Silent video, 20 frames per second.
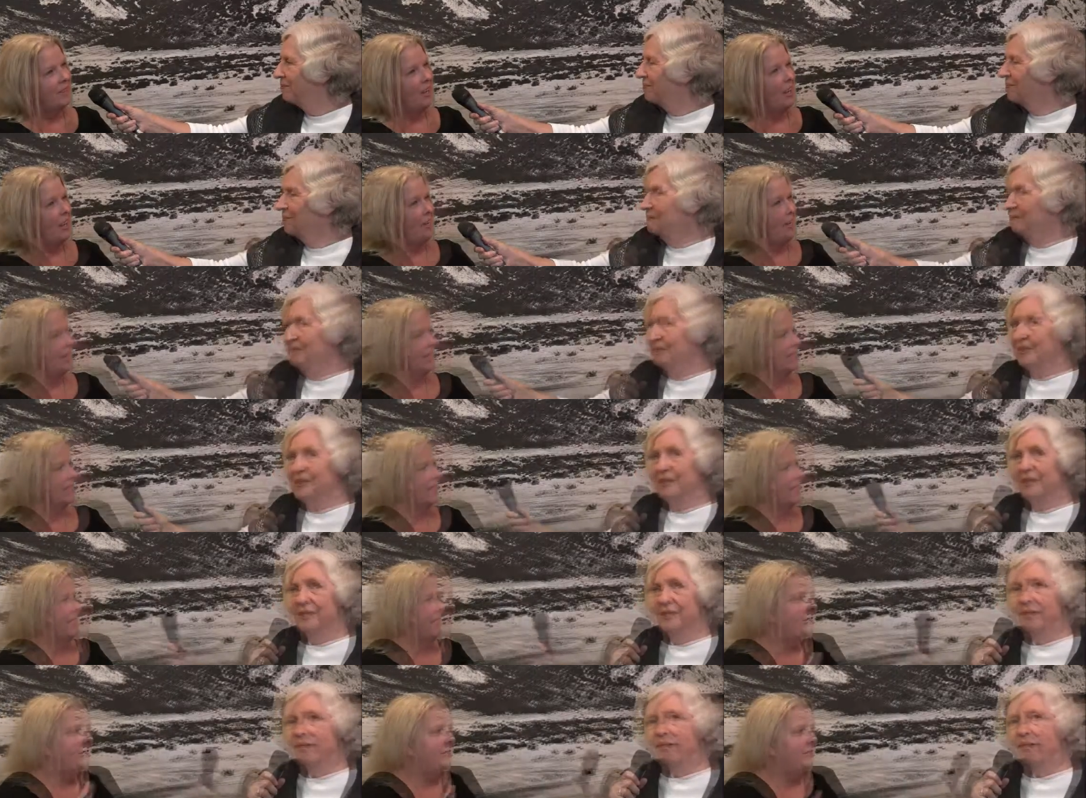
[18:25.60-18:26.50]

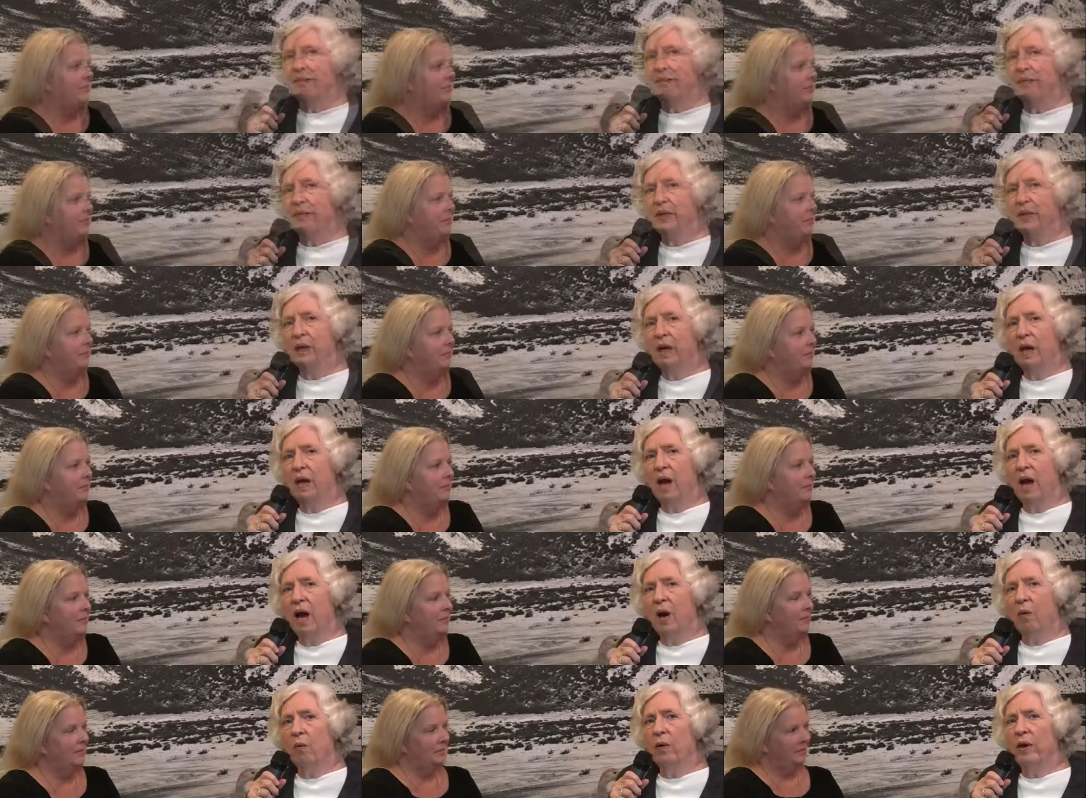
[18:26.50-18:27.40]
Speaker 1: honestly. stop
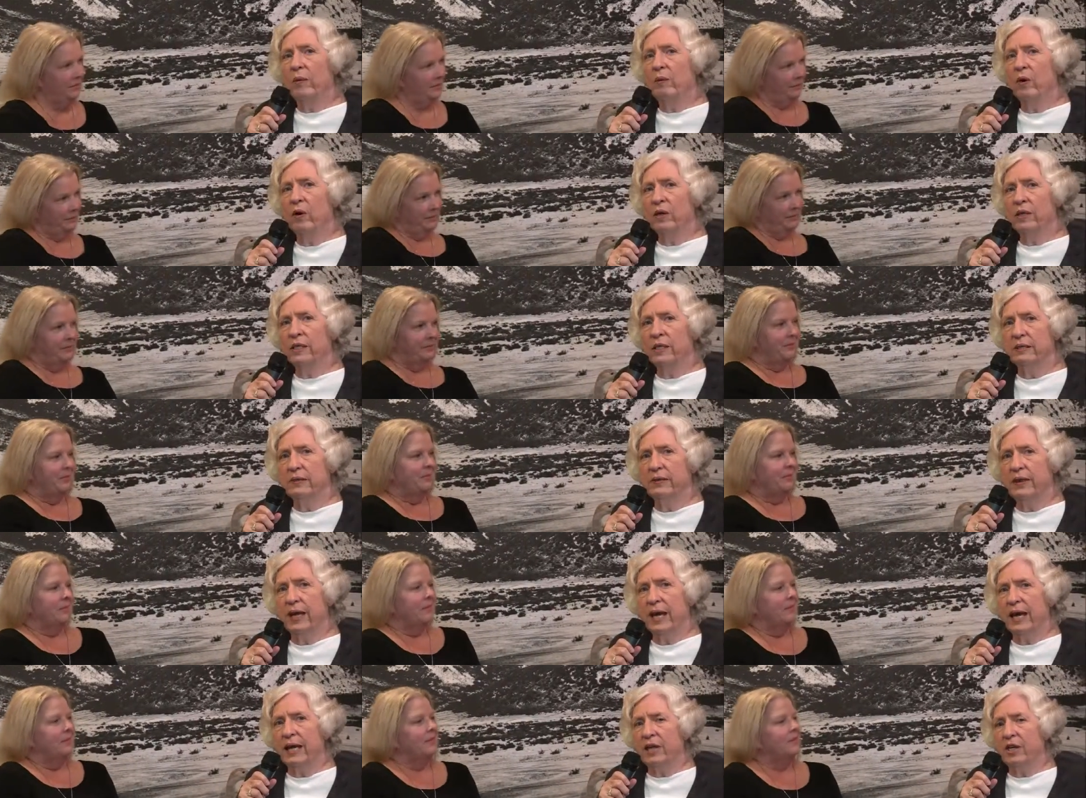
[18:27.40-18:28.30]
it. We want to
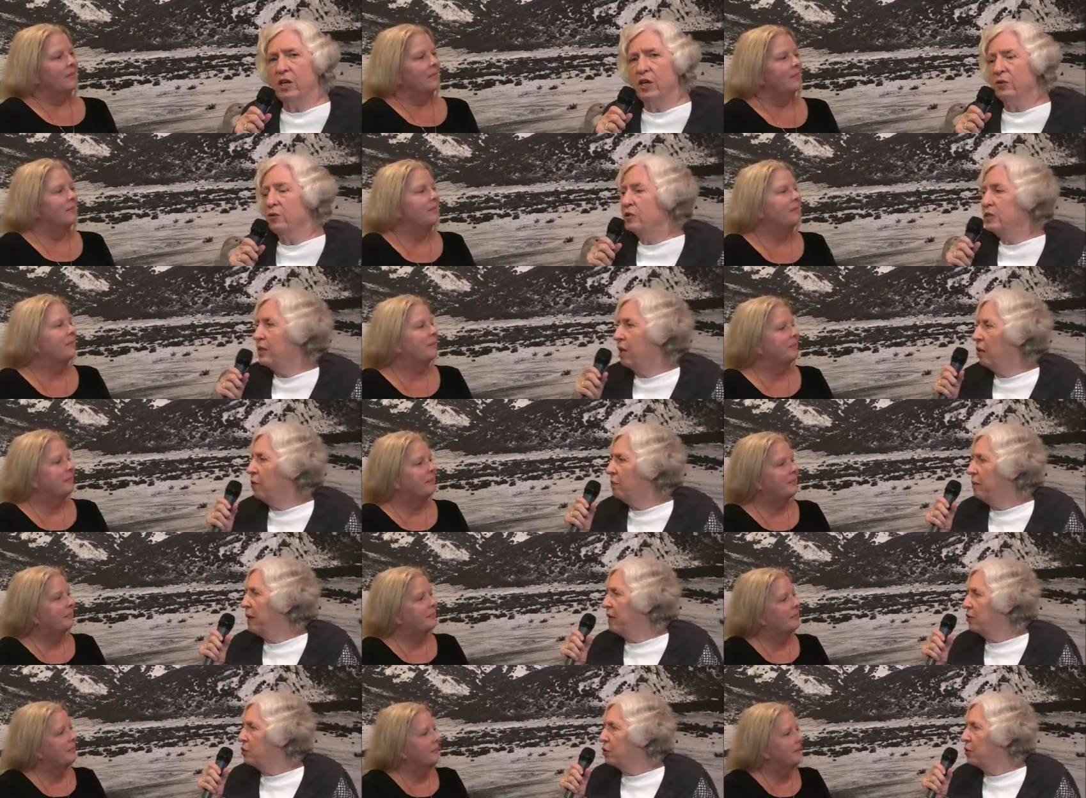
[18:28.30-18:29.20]
thank you so
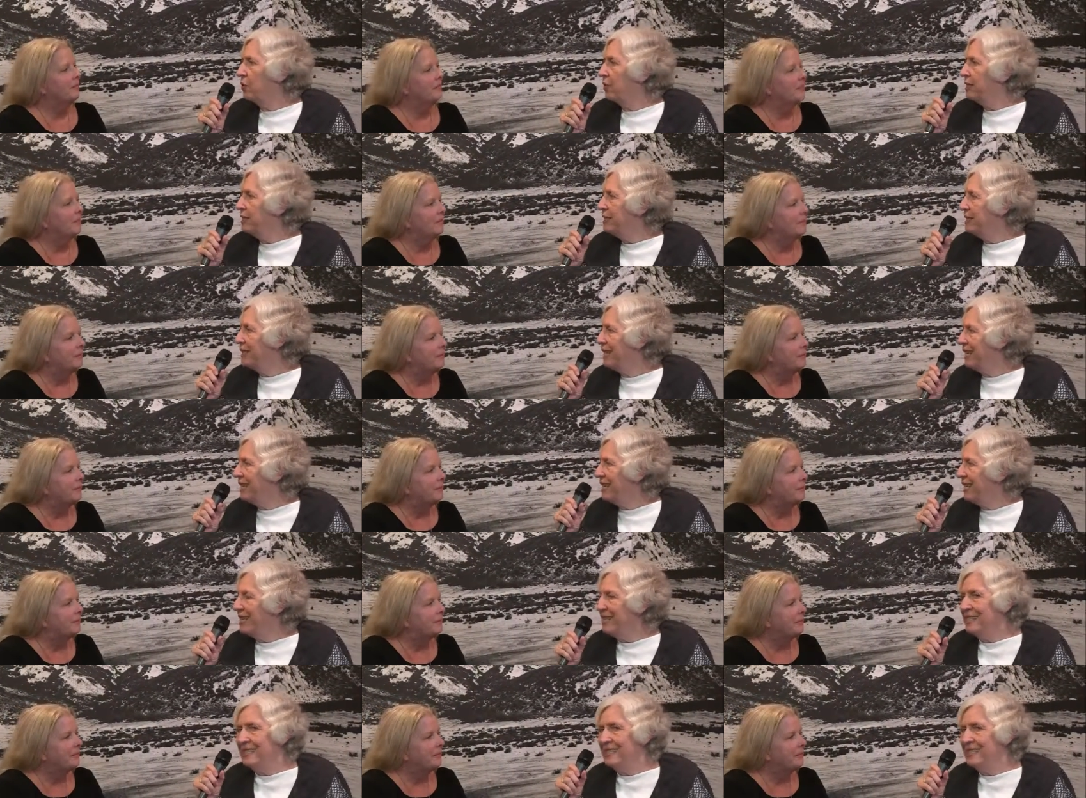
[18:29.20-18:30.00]
much, Christena